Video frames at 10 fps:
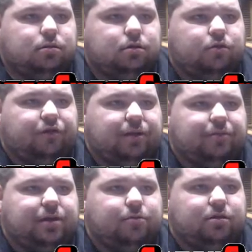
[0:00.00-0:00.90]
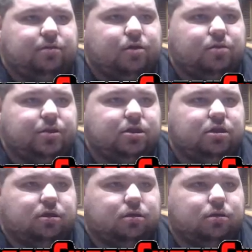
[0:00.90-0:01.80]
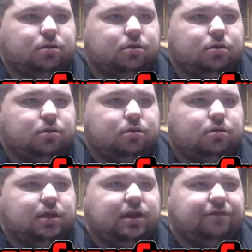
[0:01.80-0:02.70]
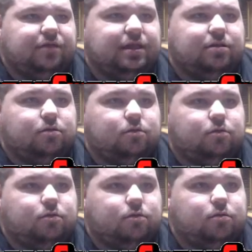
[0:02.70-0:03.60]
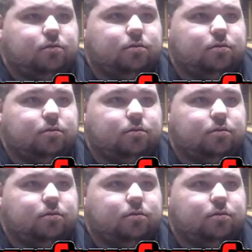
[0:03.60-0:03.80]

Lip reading: Oh crap, I got one of them on me. And I fell down a hole.